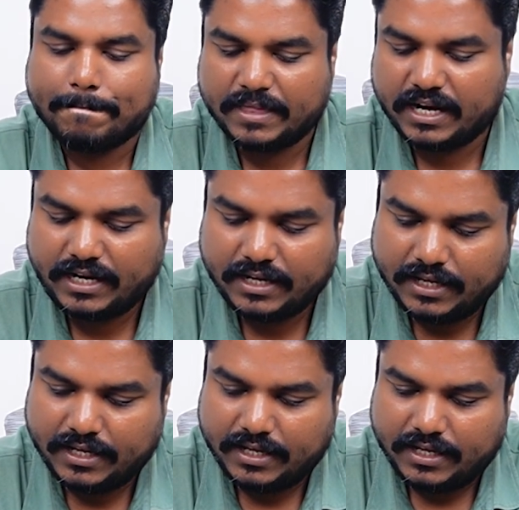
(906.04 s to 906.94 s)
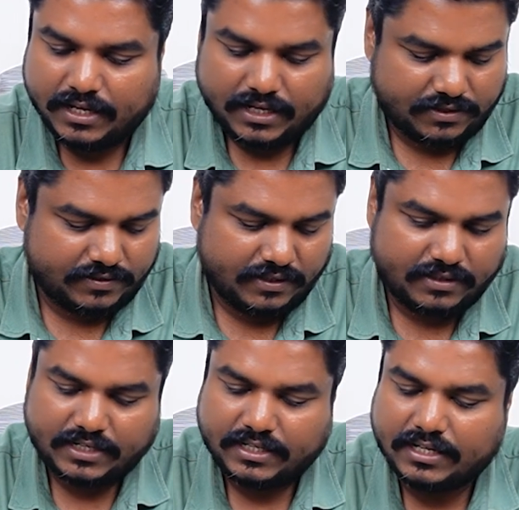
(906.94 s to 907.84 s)
Right? So,
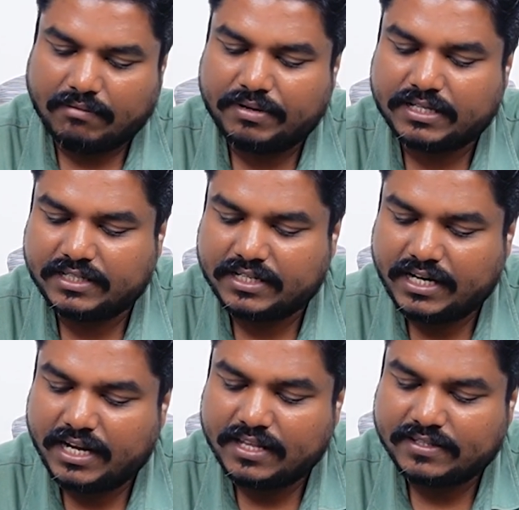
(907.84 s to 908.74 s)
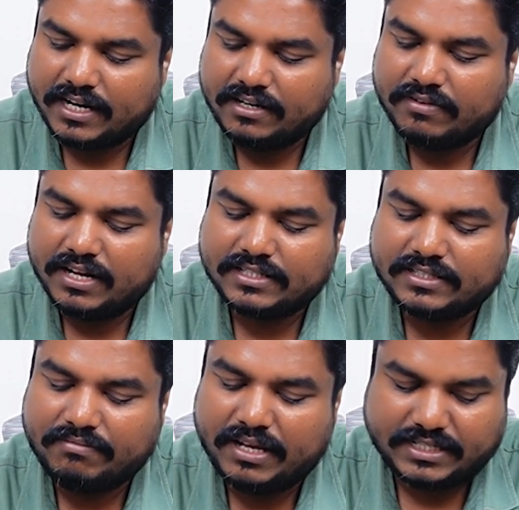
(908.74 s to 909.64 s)
synthetic aperture radar is an advanced
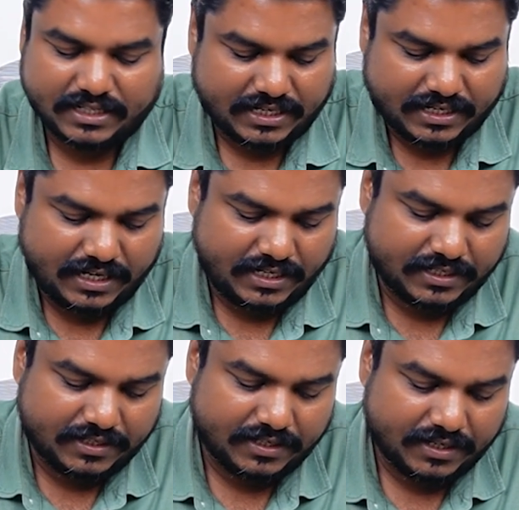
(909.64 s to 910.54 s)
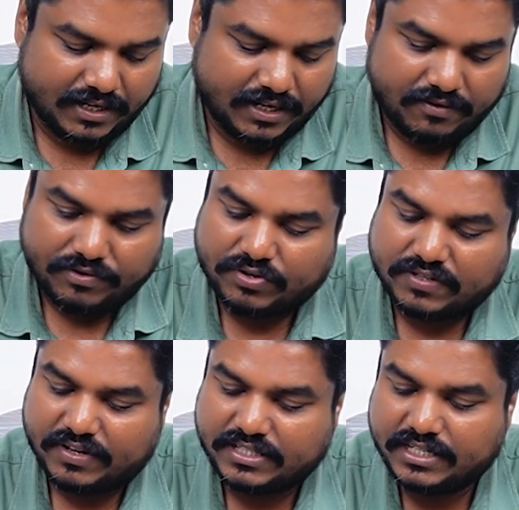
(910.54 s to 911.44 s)
imaging technique which
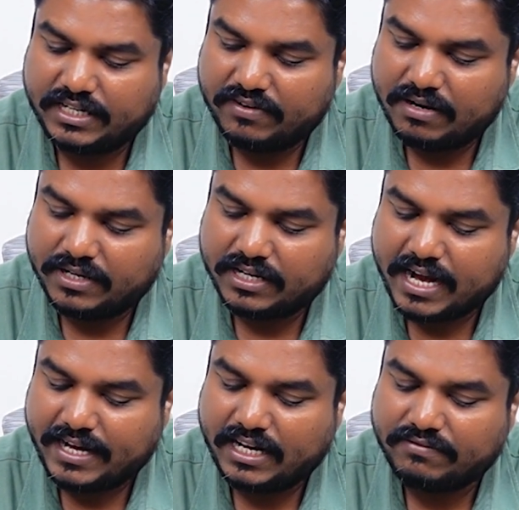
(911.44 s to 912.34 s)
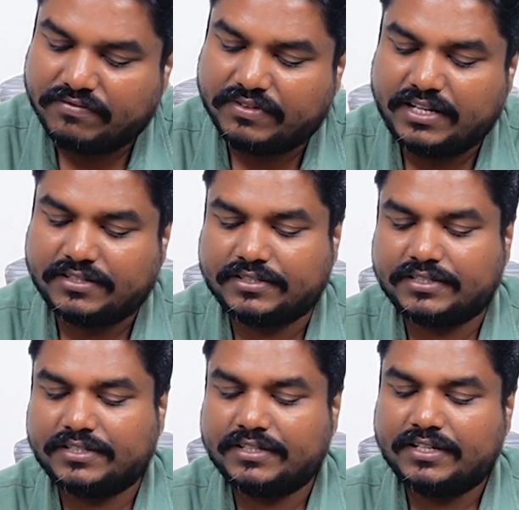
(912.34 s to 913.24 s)
was first developed in 1950s.
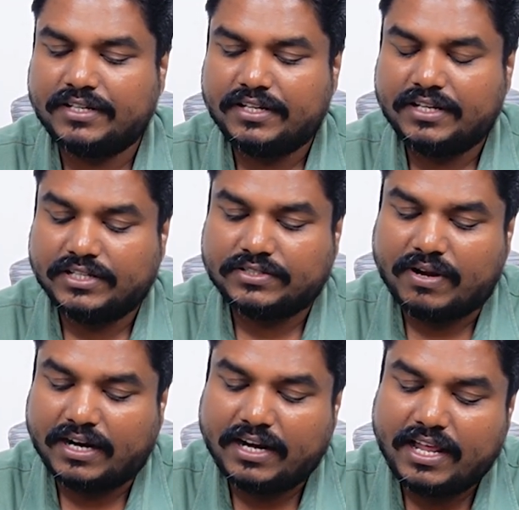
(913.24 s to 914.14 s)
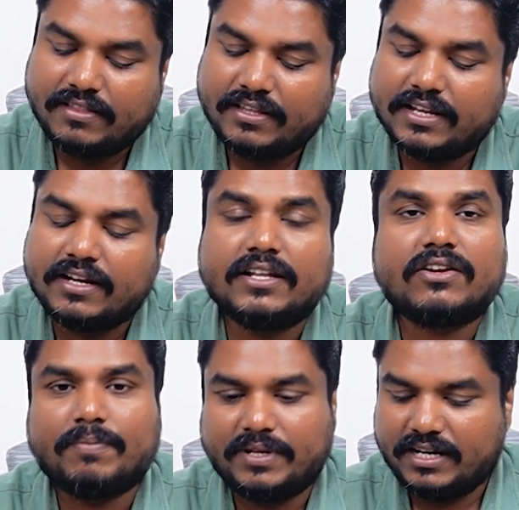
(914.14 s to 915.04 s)
So, unlike the regular
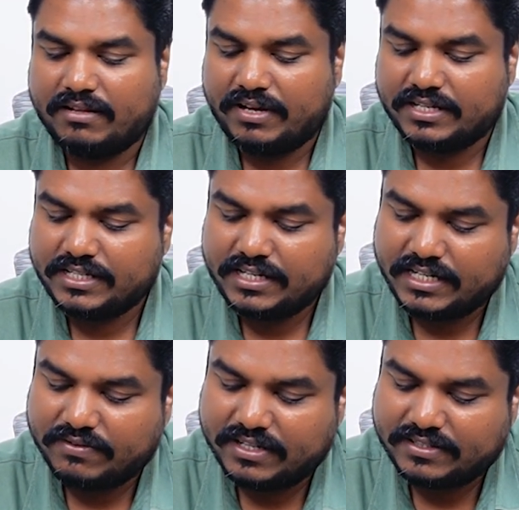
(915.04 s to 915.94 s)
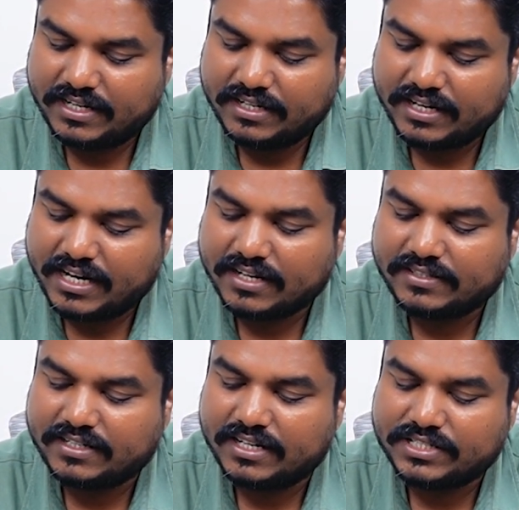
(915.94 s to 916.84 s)
optical imaging, it will send radar
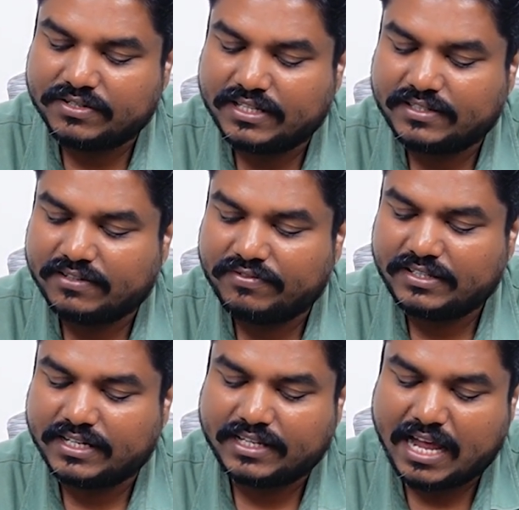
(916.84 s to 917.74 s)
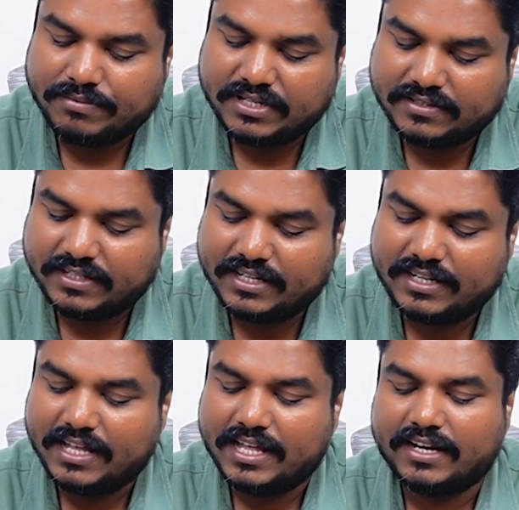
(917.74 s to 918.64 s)
signals to Earth's surface and captures their
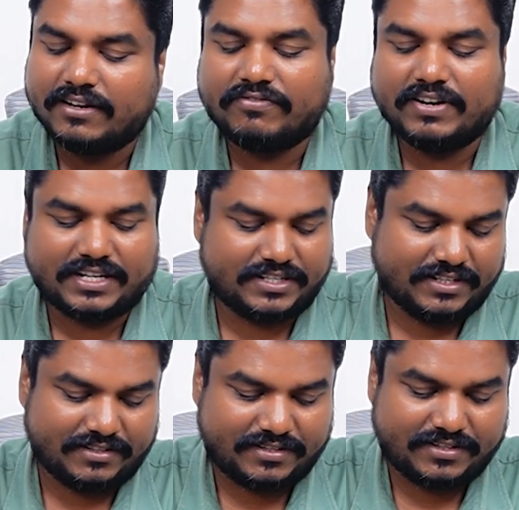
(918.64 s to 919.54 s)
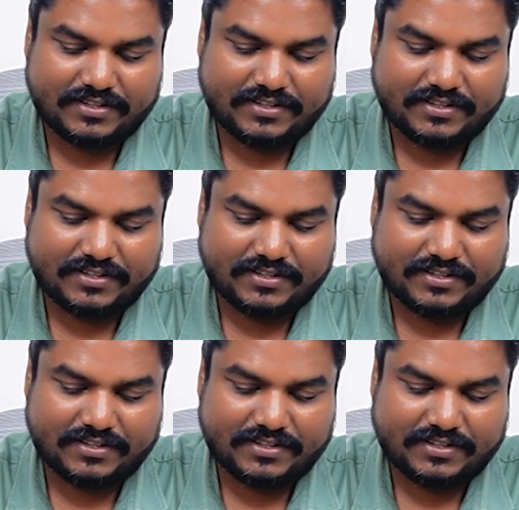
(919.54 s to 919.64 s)
reflections.